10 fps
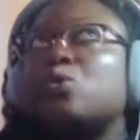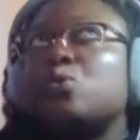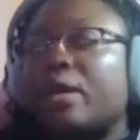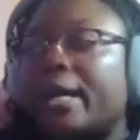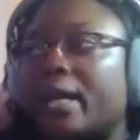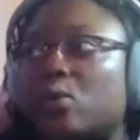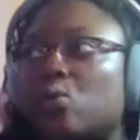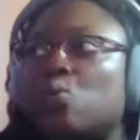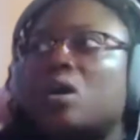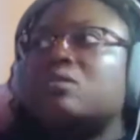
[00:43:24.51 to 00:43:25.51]
great,
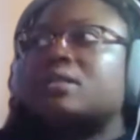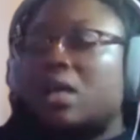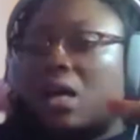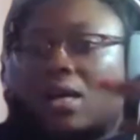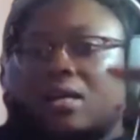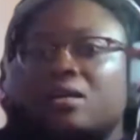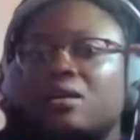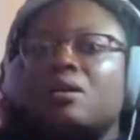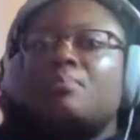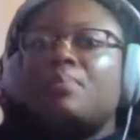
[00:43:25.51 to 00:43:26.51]
well done
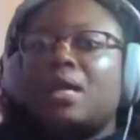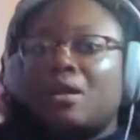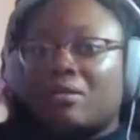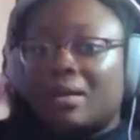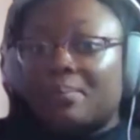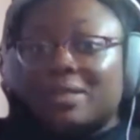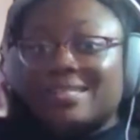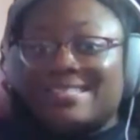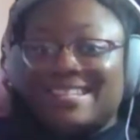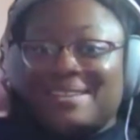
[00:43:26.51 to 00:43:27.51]
parent
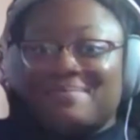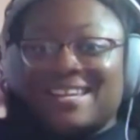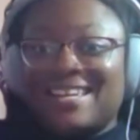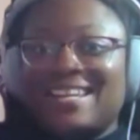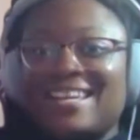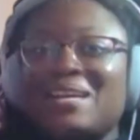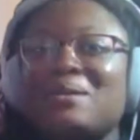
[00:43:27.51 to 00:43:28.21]
input statement